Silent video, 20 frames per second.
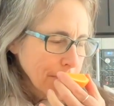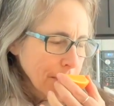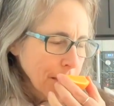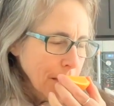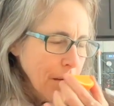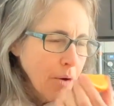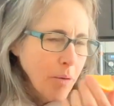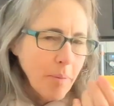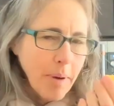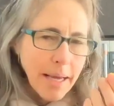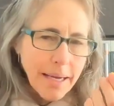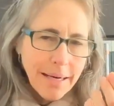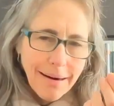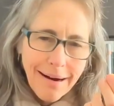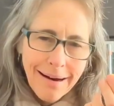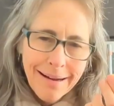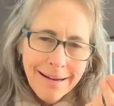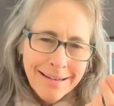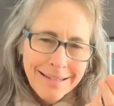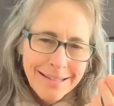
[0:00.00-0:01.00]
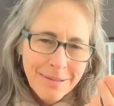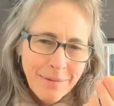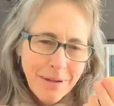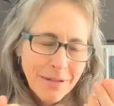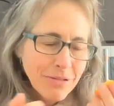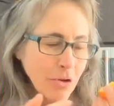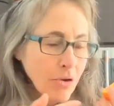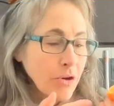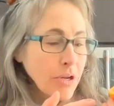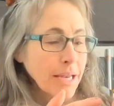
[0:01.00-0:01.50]
Oh my God, it
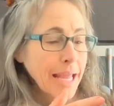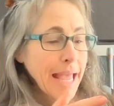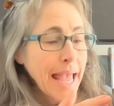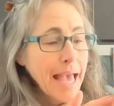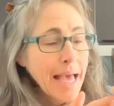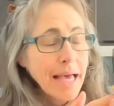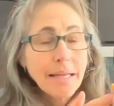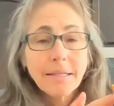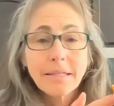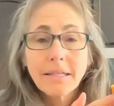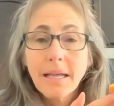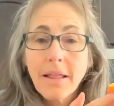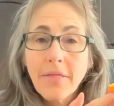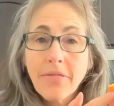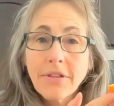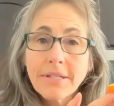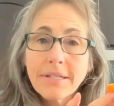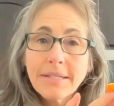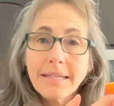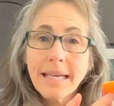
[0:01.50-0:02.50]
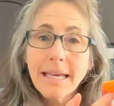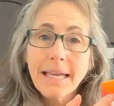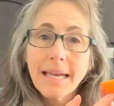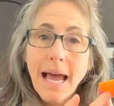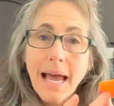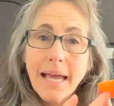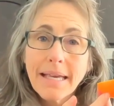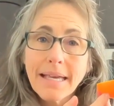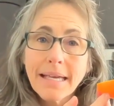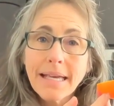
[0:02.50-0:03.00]
smells so good. And the
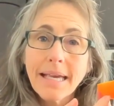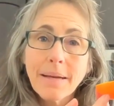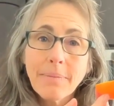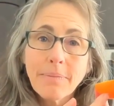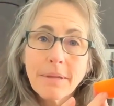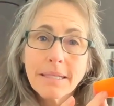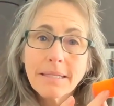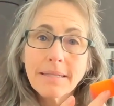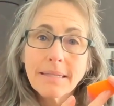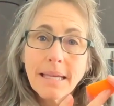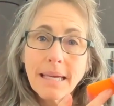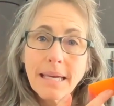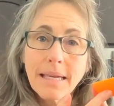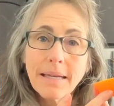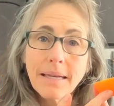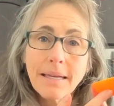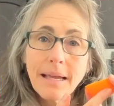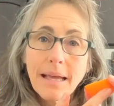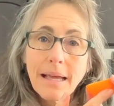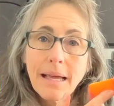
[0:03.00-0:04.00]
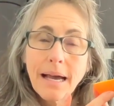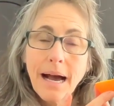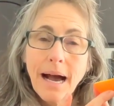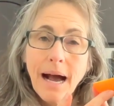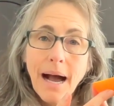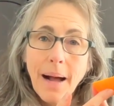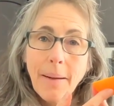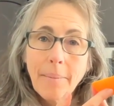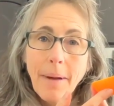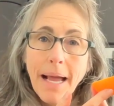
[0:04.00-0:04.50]
skin, I can keep the skin.
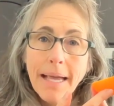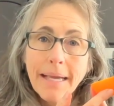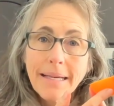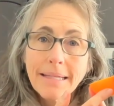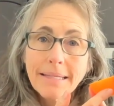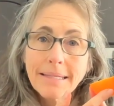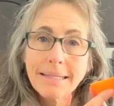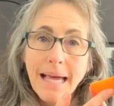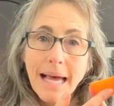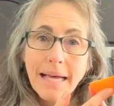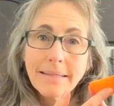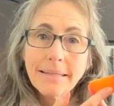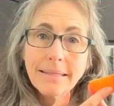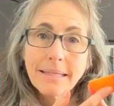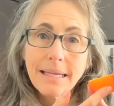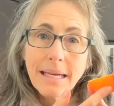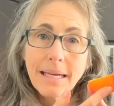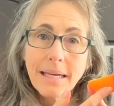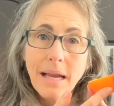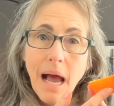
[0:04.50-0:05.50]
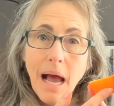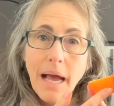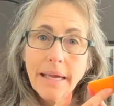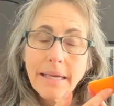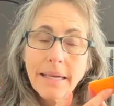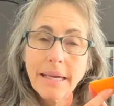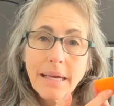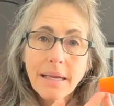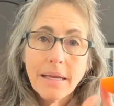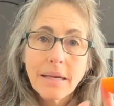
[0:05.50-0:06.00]
I can zest it. I
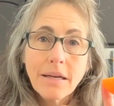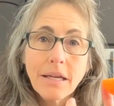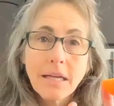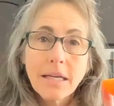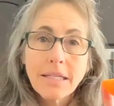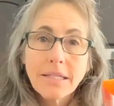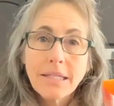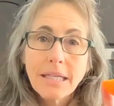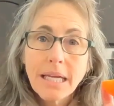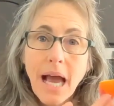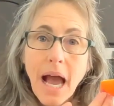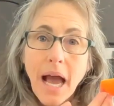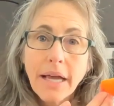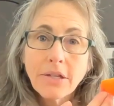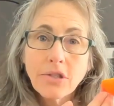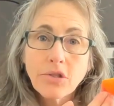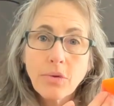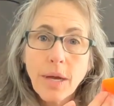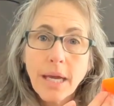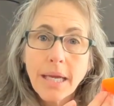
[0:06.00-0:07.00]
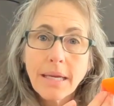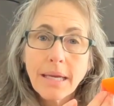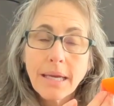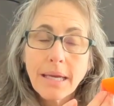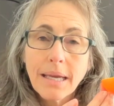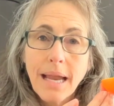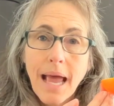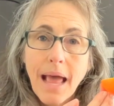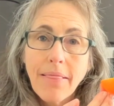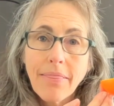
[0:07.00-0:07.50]
can dehydrate
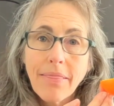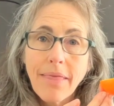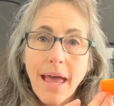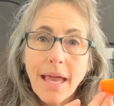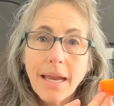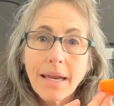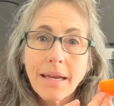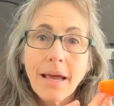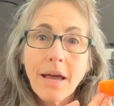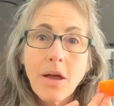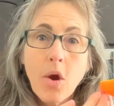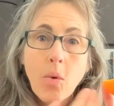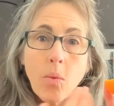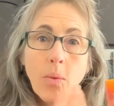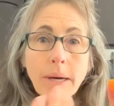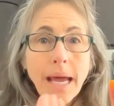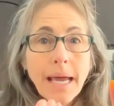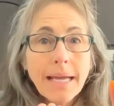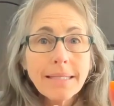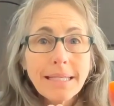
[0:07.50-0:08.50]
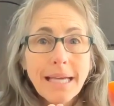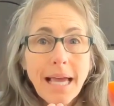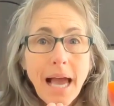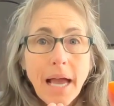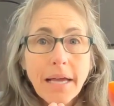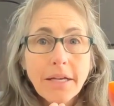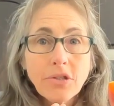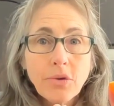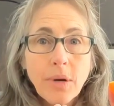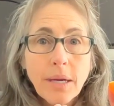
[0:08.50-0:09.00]
it. And then when I
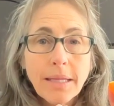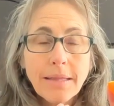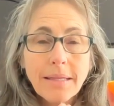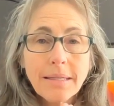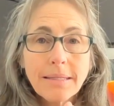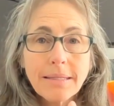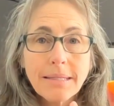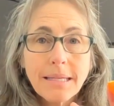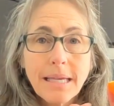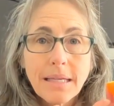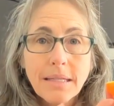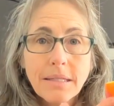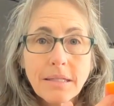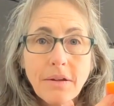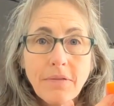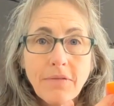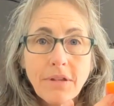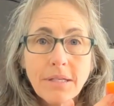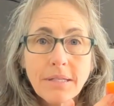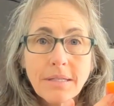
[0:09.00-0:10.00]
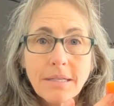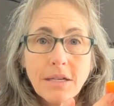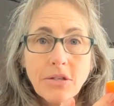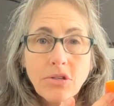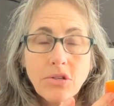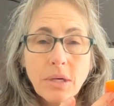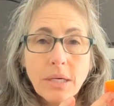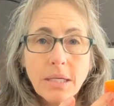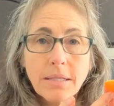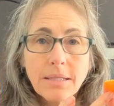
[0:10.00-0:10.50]
dehydrate the skins of the
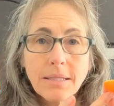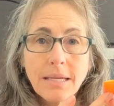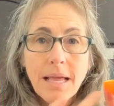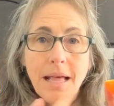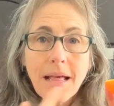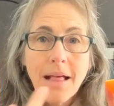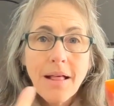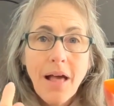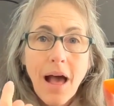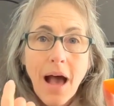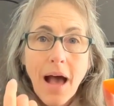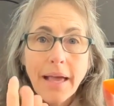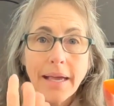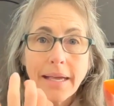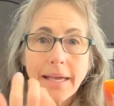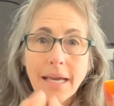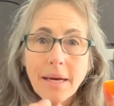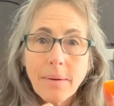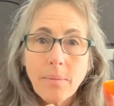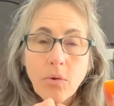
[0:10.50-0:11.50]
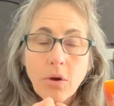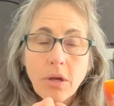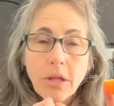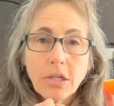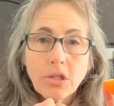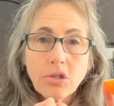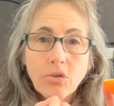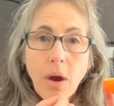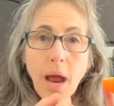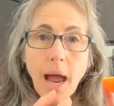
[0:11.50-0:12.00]
citrus, I get them
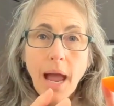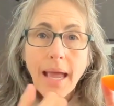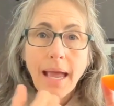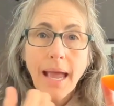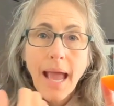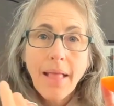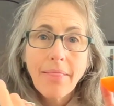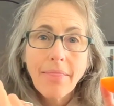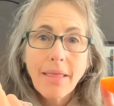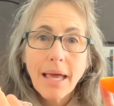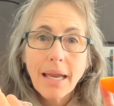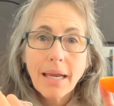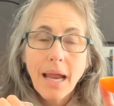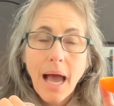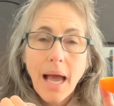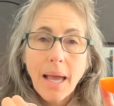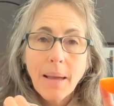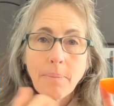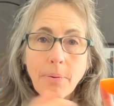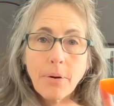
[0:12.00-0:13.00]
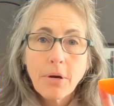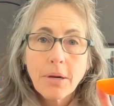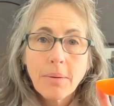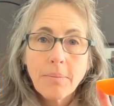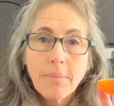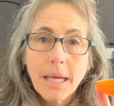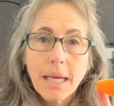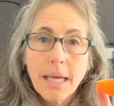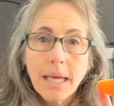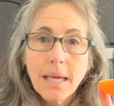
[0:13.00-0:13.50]
really dry, and then I put
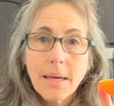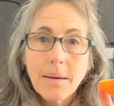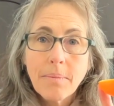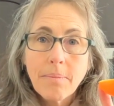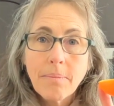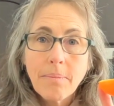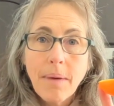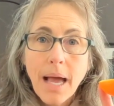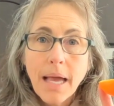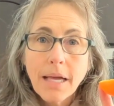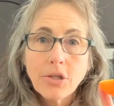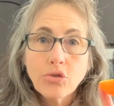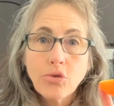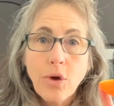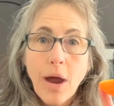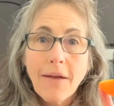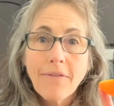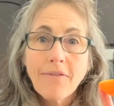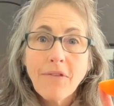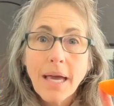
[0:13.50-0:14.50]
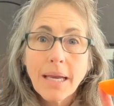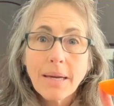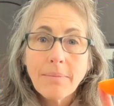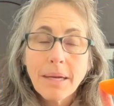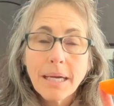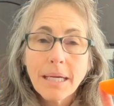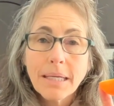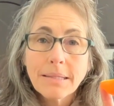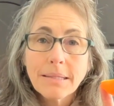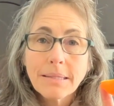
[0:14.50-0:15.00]
them in my dry
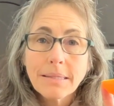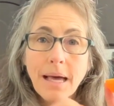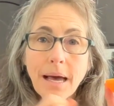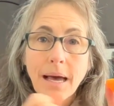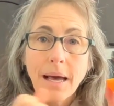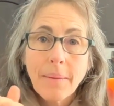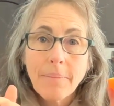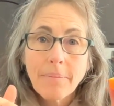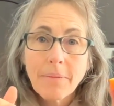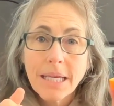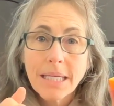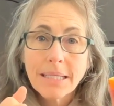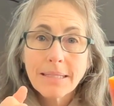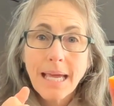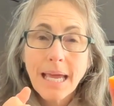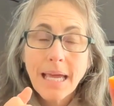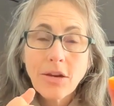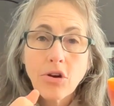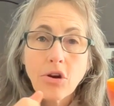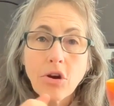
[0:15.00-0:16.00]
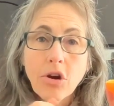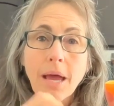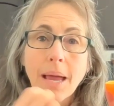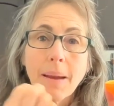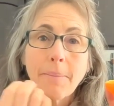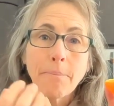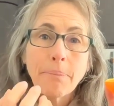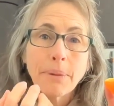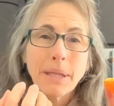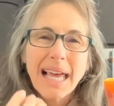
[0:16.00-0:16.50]
Vitamix container
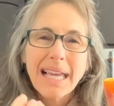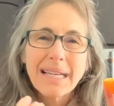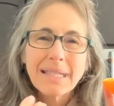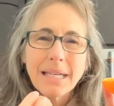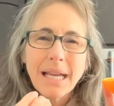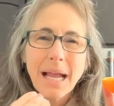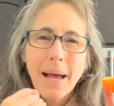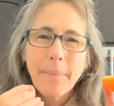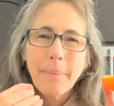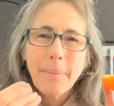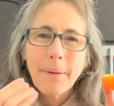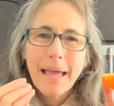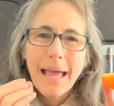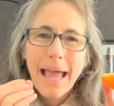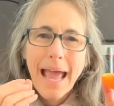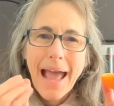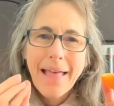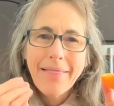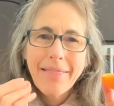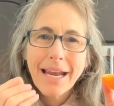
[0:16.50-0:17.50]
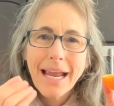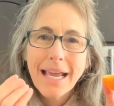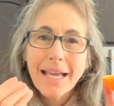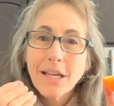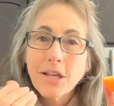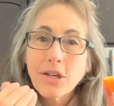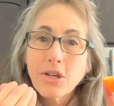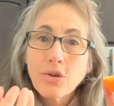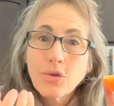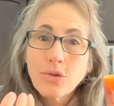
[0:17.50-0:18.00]
and blend it up. And then I
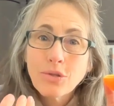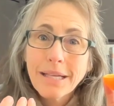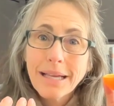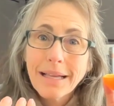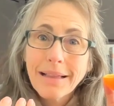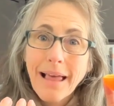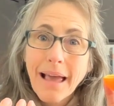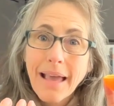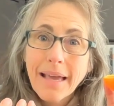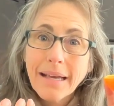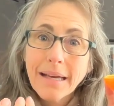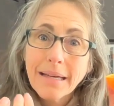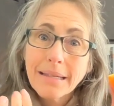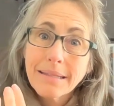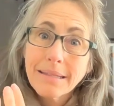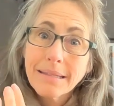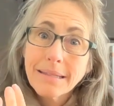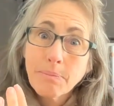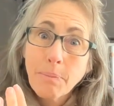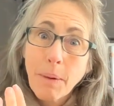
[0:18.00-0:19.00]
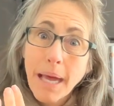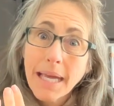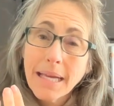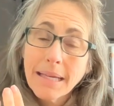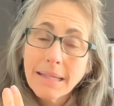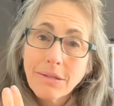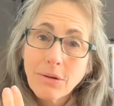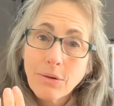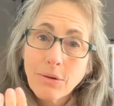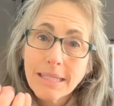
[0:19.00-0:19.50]
can use it like a
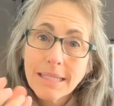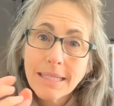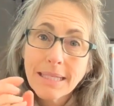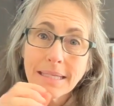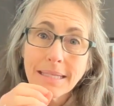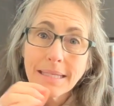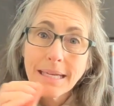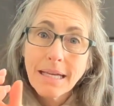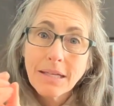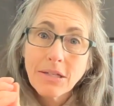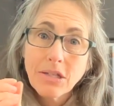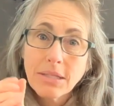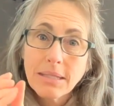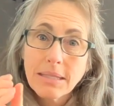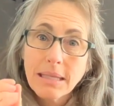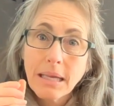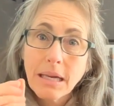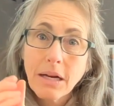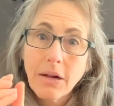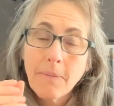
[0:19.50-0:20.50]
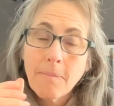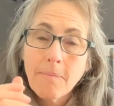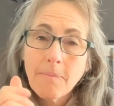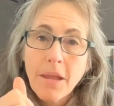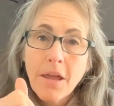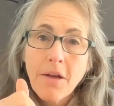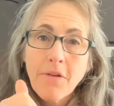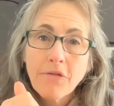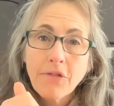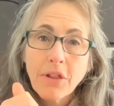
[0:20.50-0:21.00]
spice or a seasoning and just a little
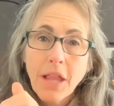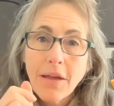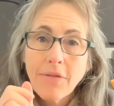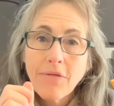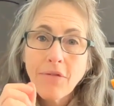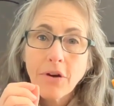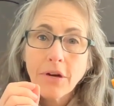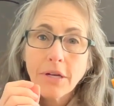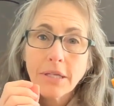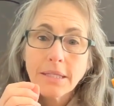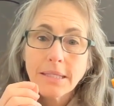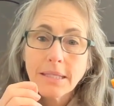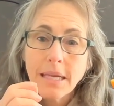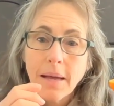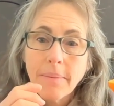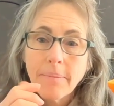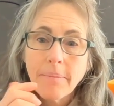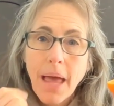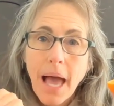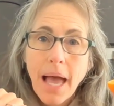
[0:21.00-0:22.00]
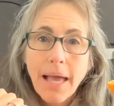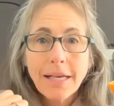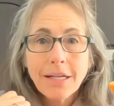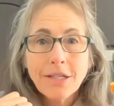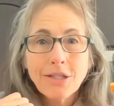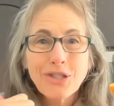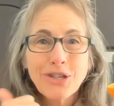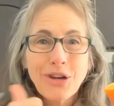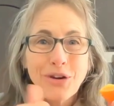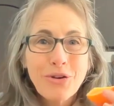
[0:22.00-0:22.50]
flavor. It's I
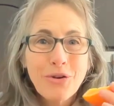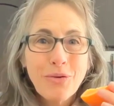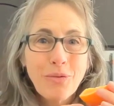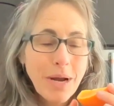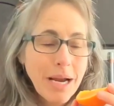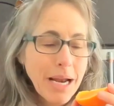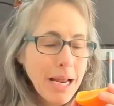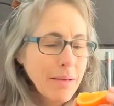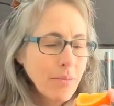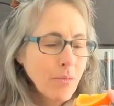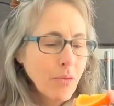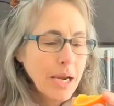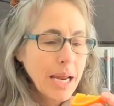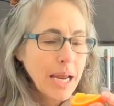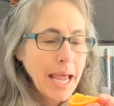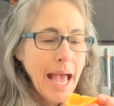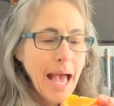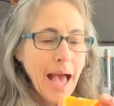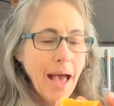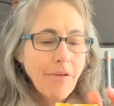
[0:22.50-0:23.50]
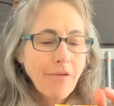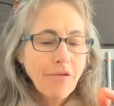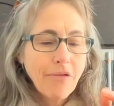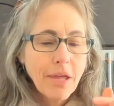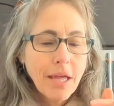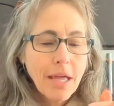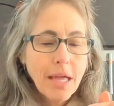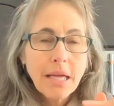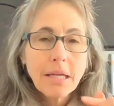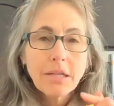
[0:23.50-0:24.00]
can show you what I have
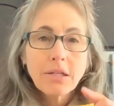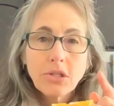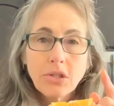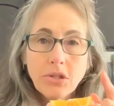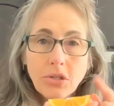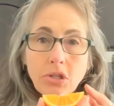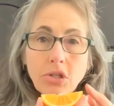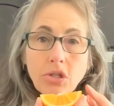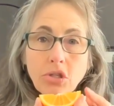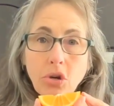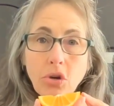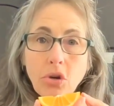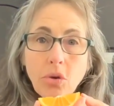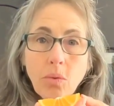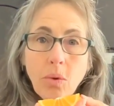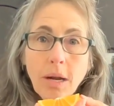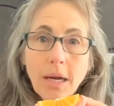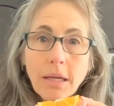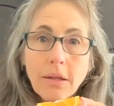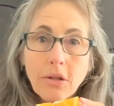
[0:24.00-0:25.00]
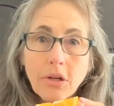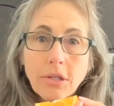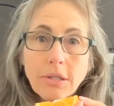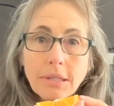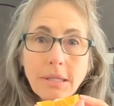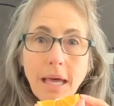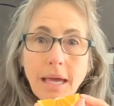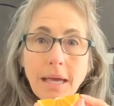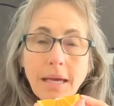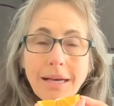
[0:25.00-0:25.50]
to show you what it looks
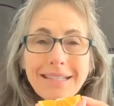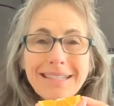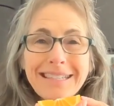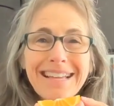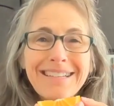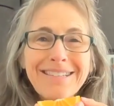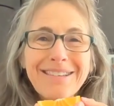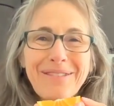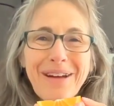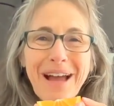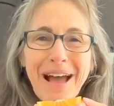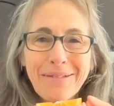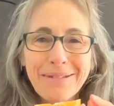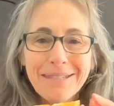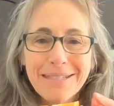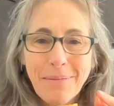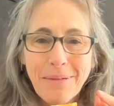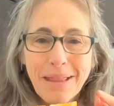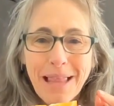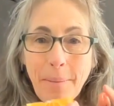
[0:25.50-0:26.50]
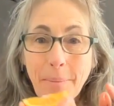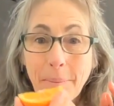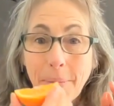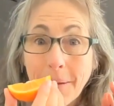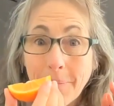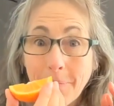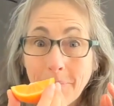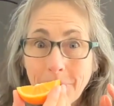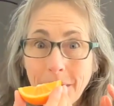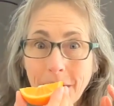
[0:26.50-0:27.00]
like, because I do have some of that.
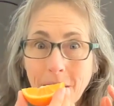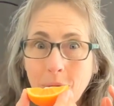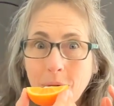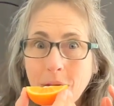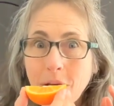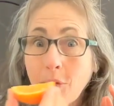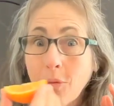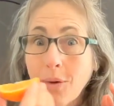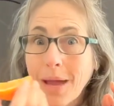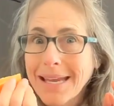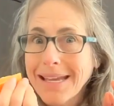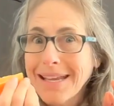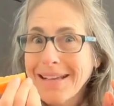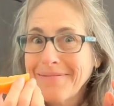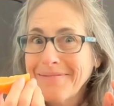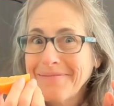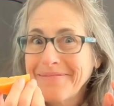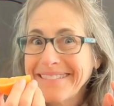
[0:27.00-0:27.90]
But here we go. Ready?